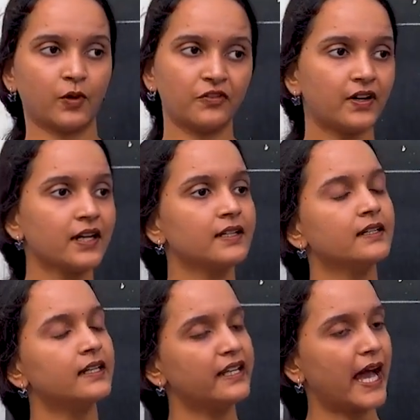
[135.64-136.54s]
of a
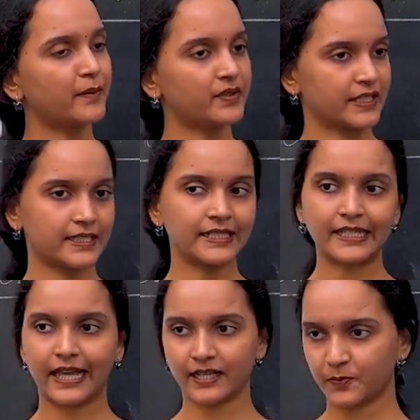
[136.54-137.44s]
laboratory
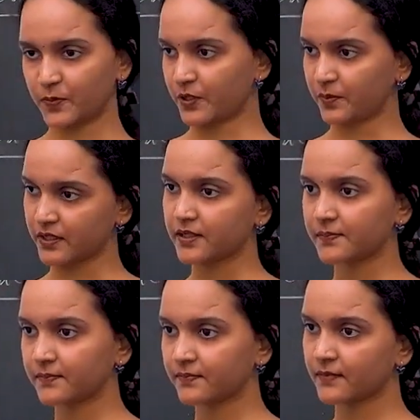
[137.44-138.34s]
experiment.
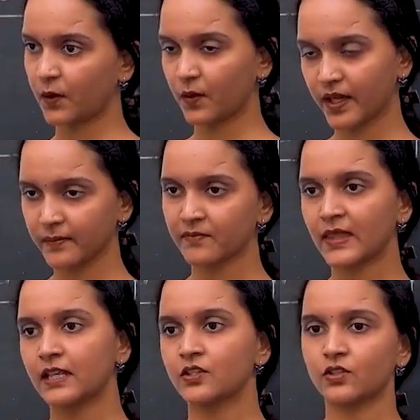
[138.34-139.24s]
Okay?
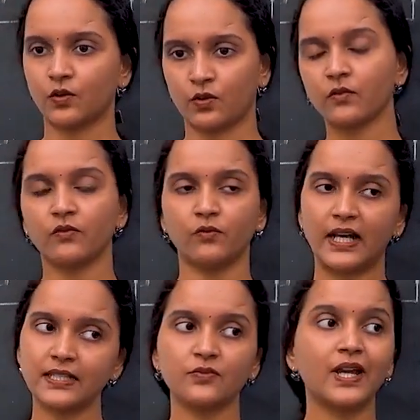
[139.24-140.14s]
So
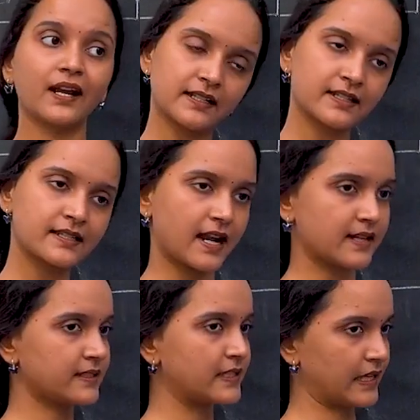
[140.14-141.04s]
once we
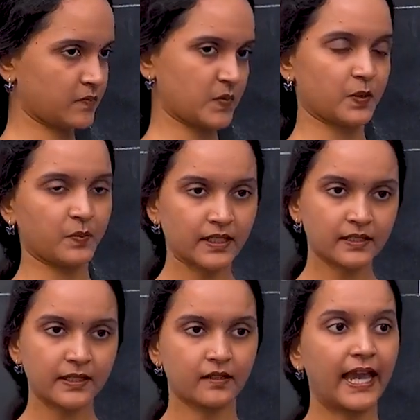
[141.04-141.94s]
understand this
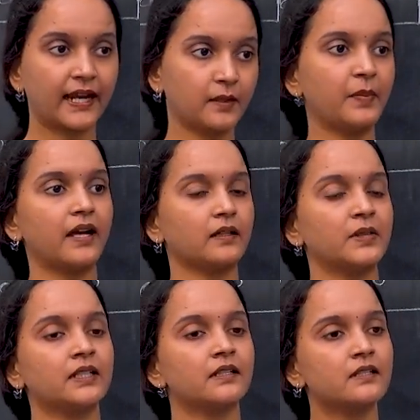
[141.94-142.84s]
experiment and
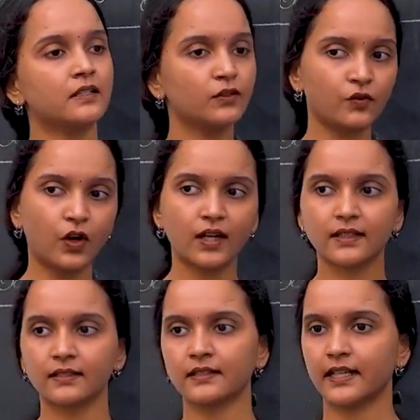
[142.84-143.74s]
parameters involved
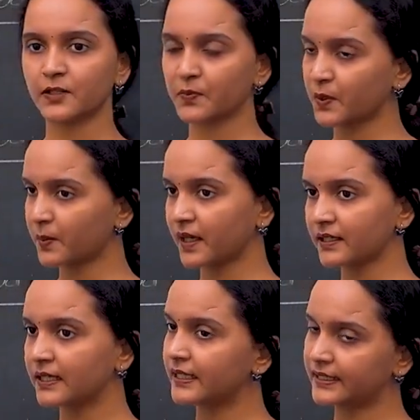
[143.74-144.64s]
in this experiment,
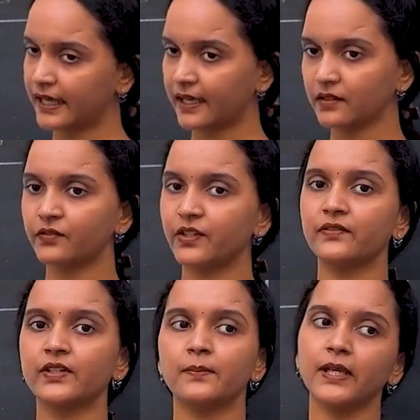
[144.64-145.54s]
then we
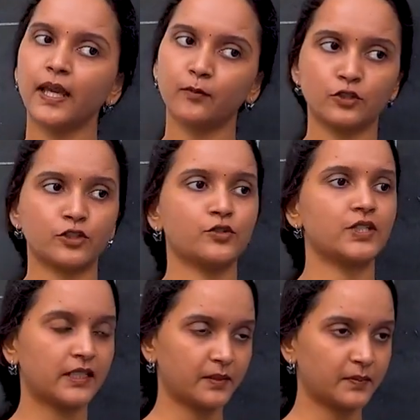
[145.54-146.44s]
will be able to
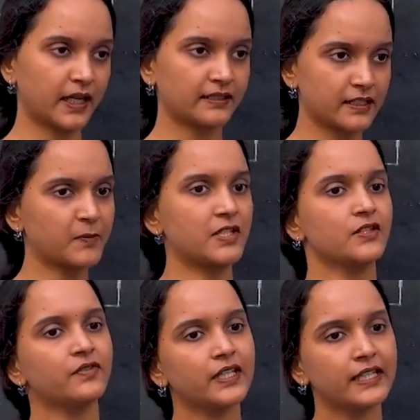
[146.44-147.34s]
determine the
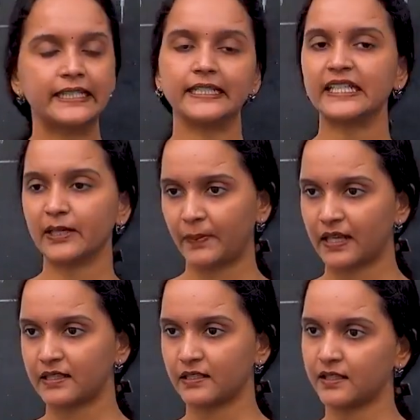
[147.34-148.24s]
specific heat
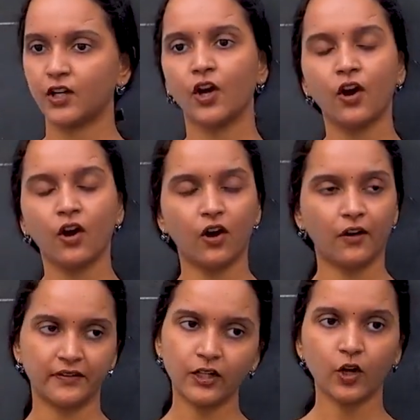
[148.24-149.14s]
capacity of
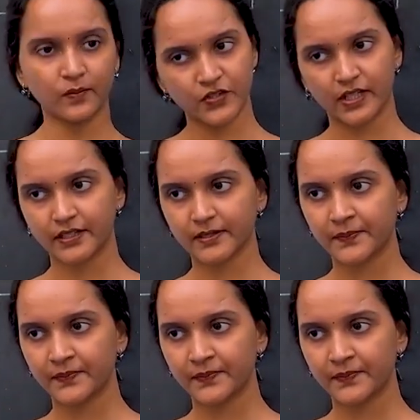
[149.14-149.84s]
an object.